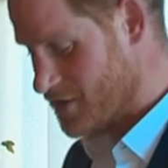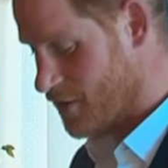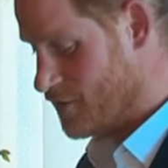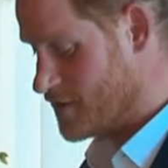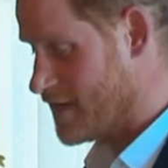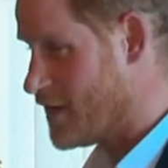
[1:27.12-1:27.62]

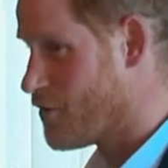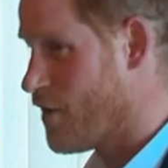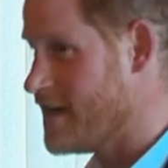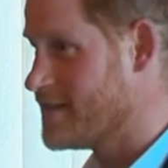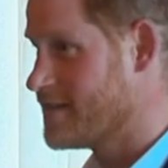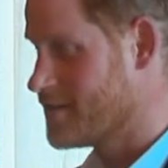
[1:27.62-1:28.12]
obviously
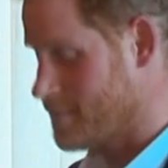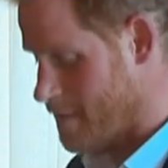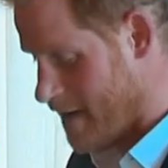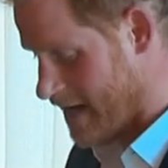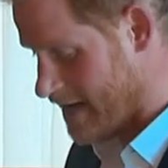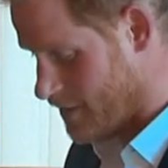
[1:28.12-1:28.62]
great to be
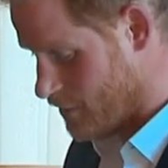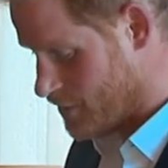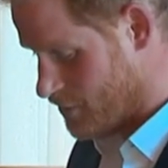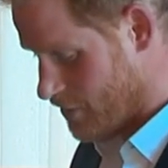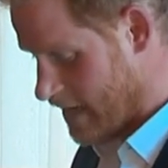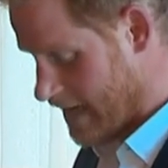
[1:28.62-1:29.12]
back in
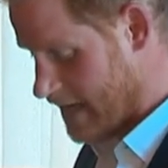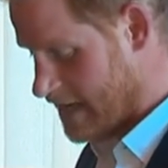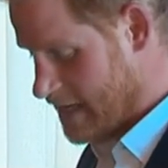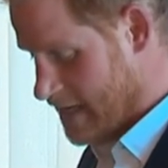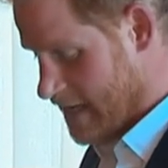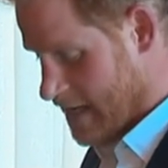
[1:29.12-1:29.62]
Australia,
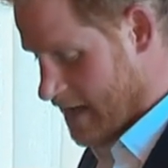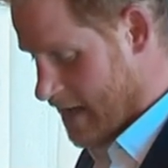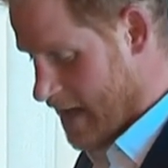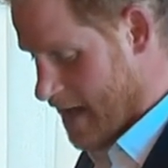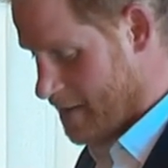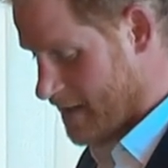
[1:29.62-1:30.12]

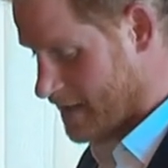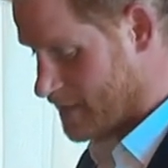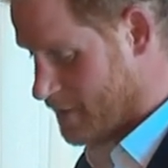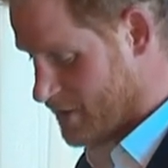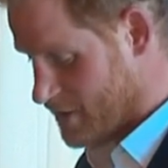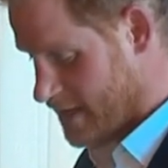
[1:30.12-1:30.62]
and
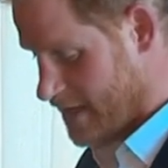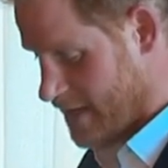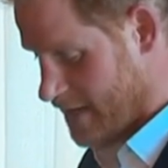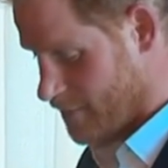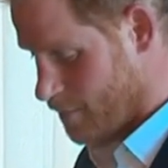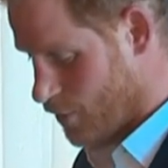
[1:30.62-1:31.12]
especially
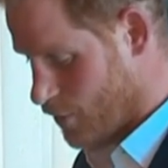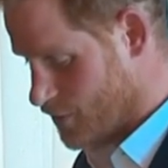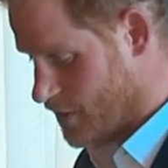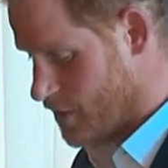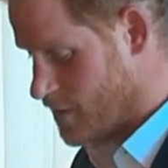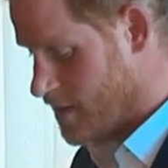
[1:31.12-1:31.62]
even more
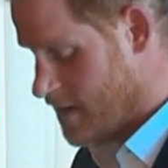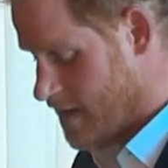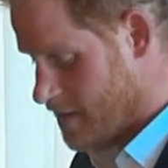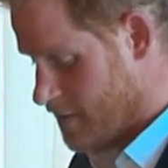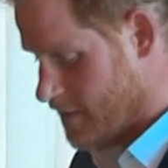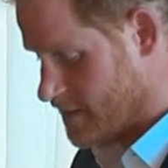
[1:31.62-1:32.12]
so,
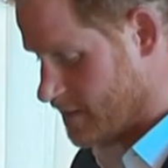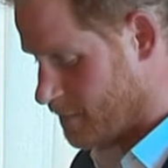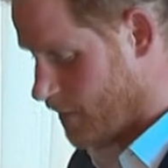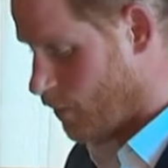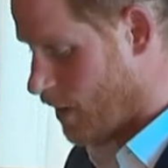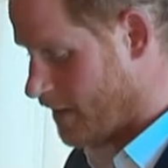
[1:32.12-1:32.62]
this is
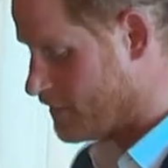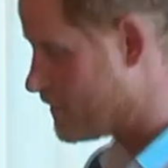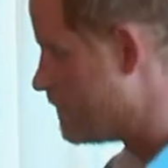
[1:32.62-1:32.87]
my wife's